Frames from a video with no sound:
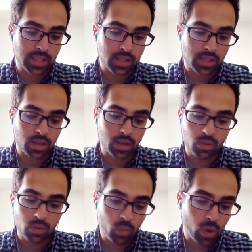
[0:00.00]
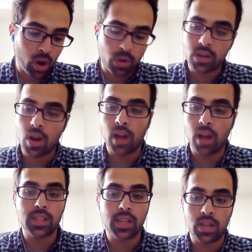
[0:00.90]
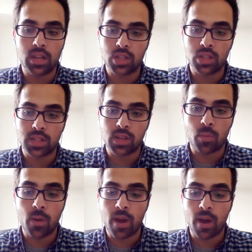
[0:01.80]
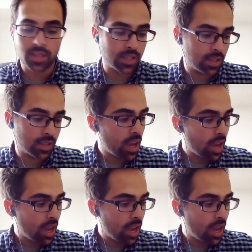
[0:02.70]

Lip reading: So while we're constantly adjusting our processes,